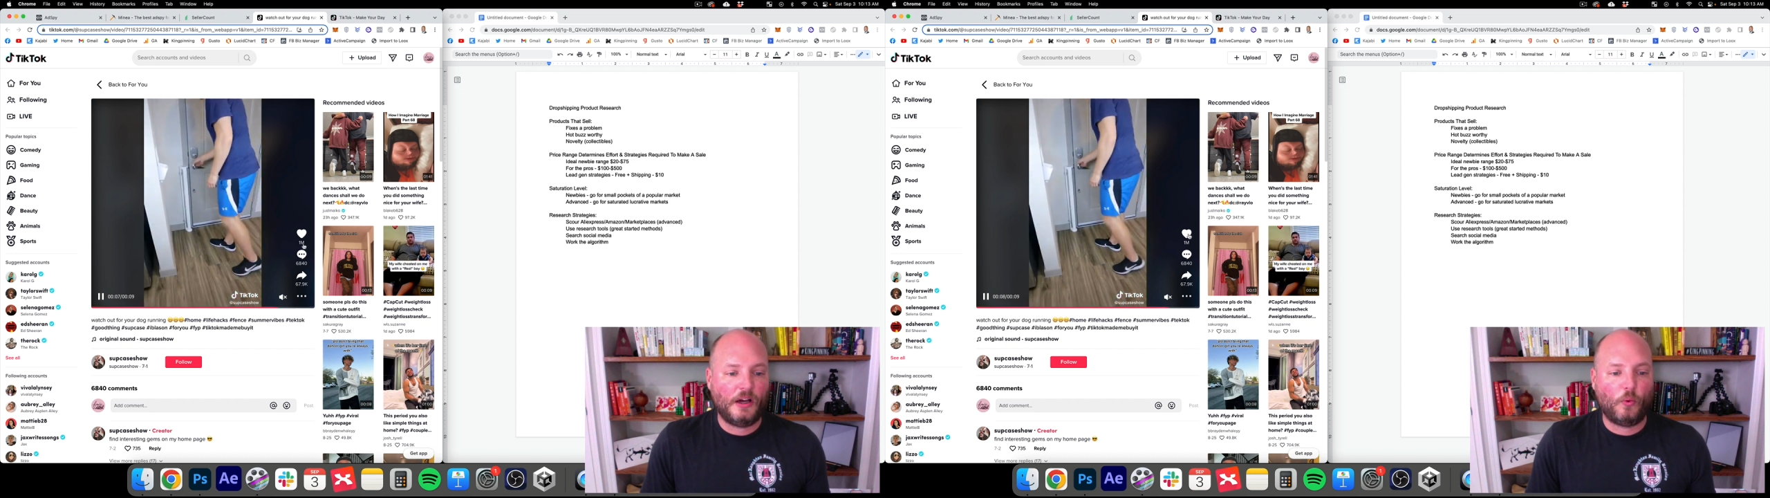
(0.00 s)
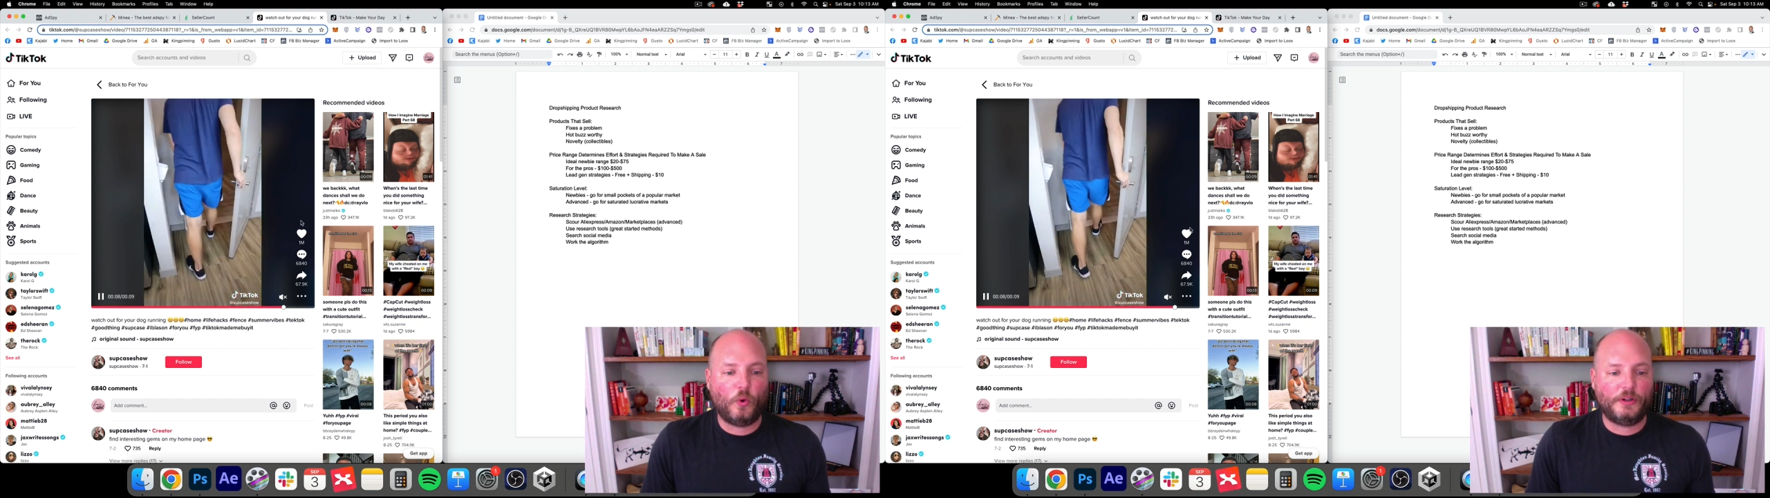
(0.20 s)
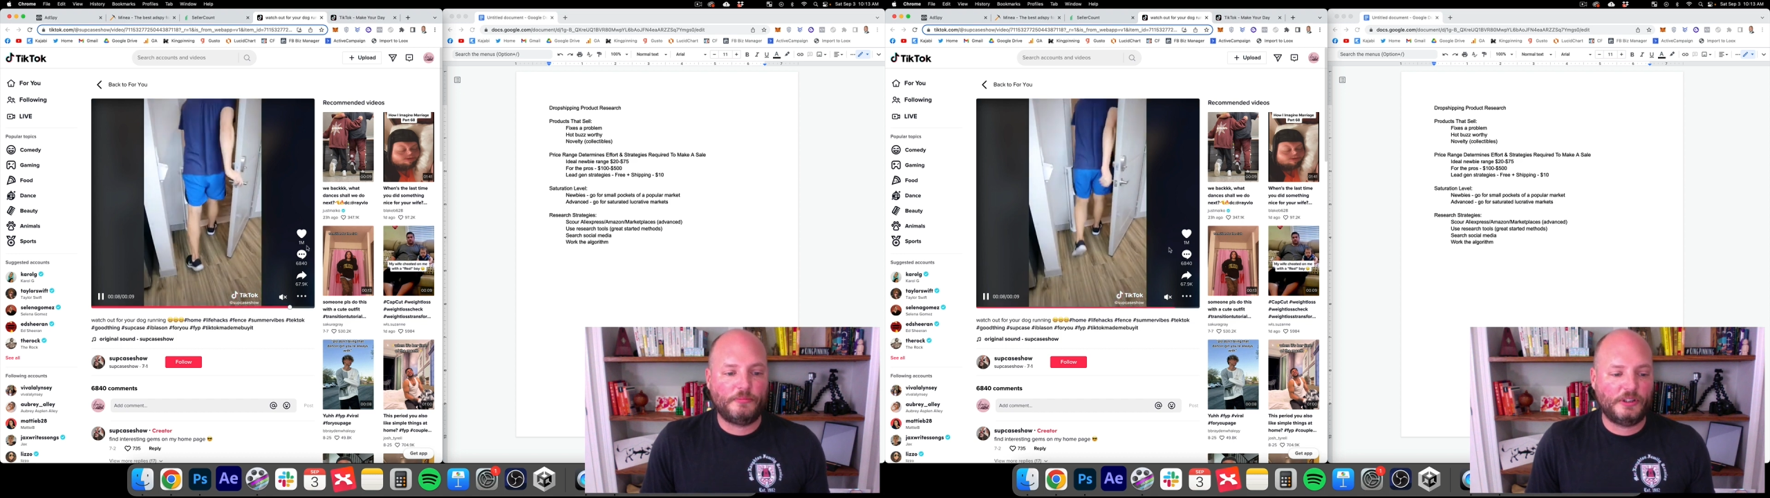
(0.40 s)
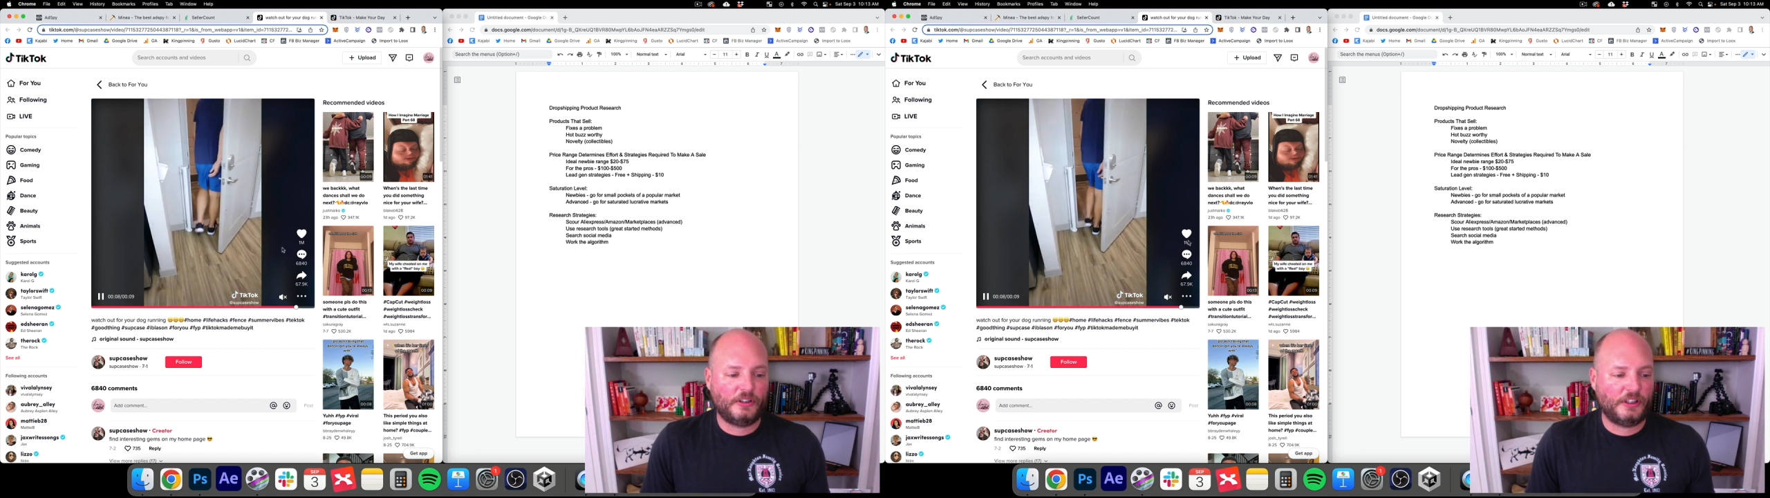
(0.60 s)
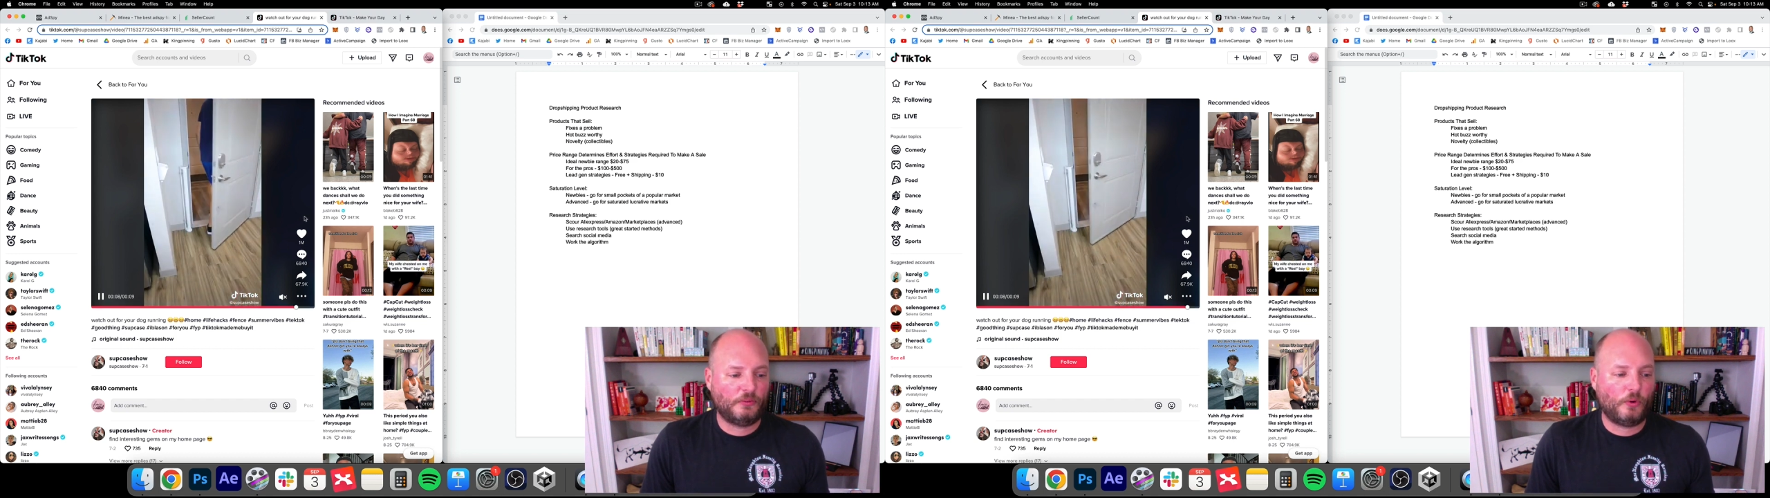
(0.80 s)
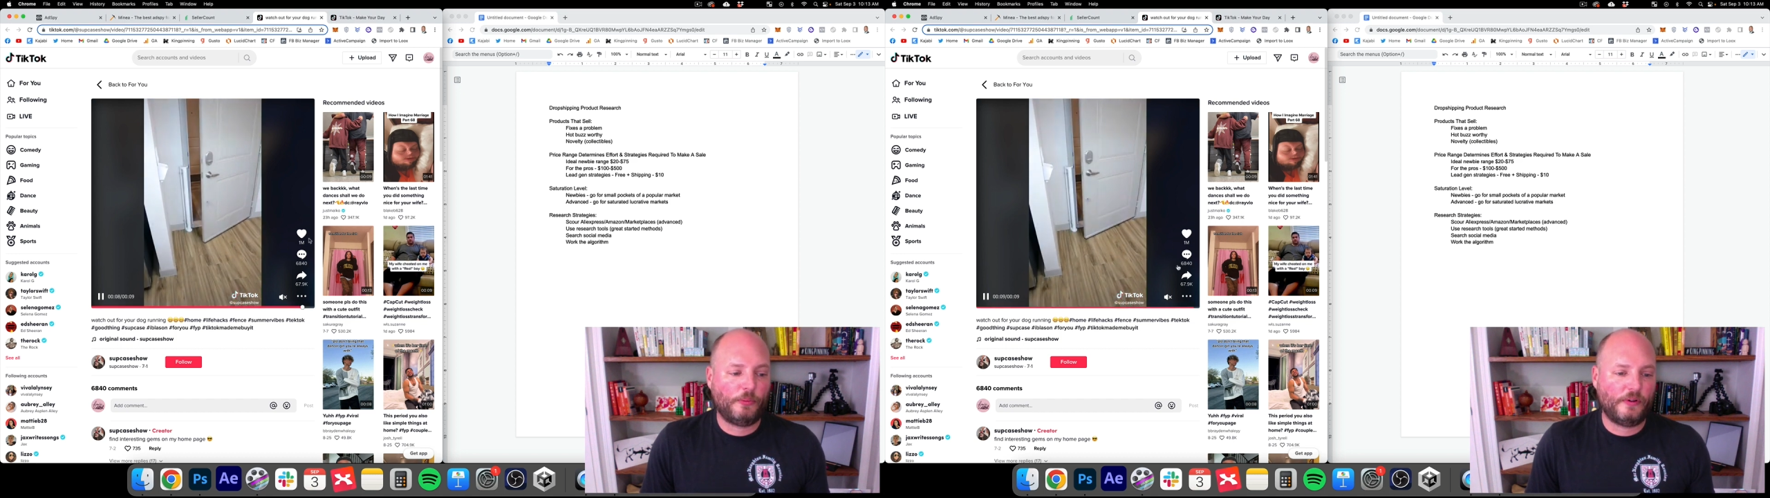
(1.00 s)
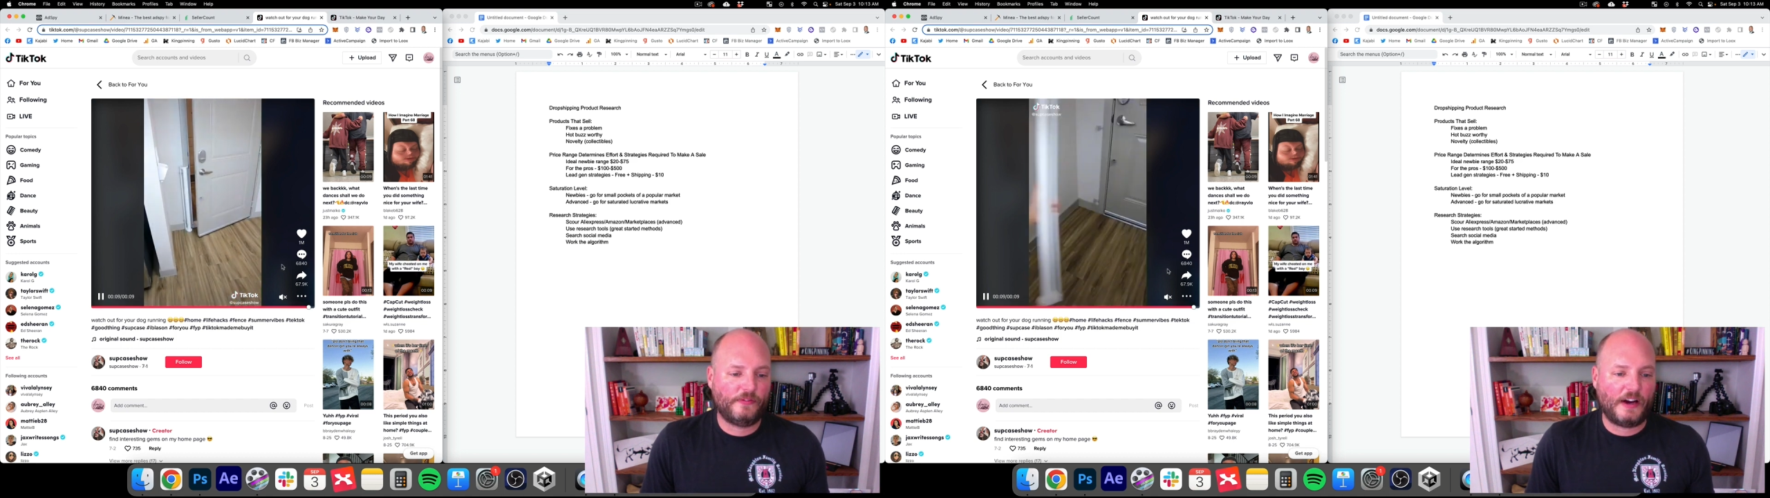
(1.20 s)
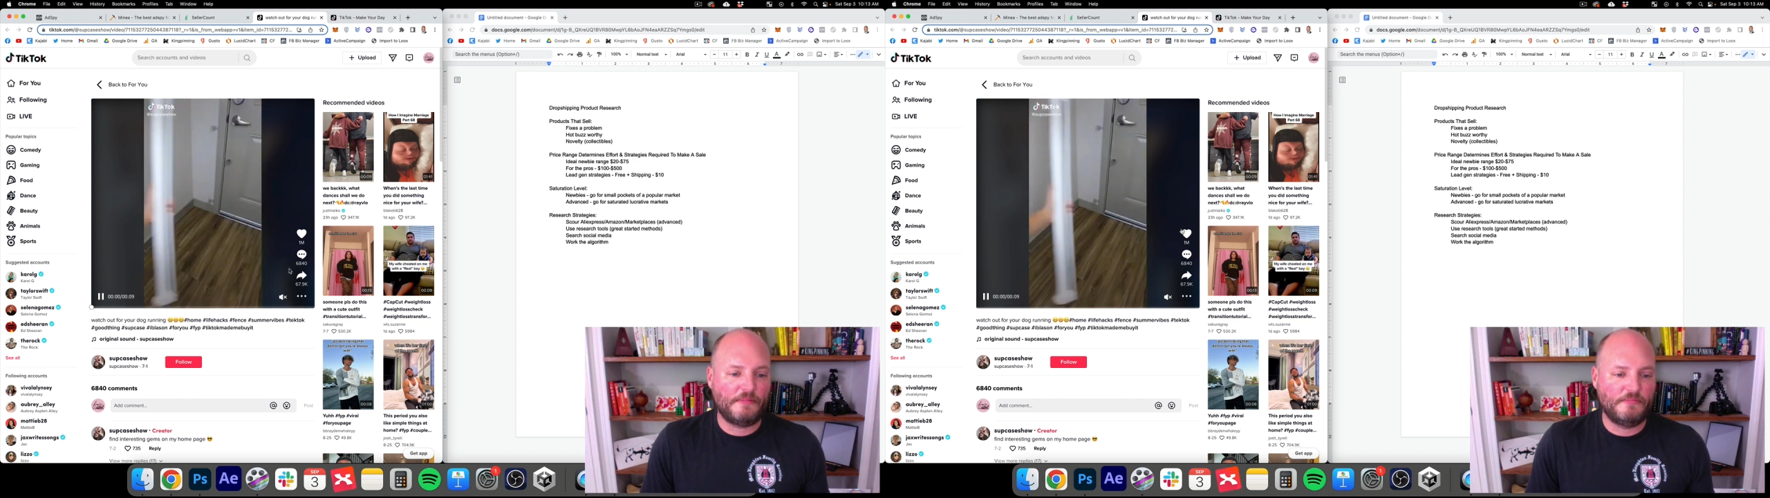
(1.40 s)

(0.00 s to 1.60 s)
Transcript: 1.5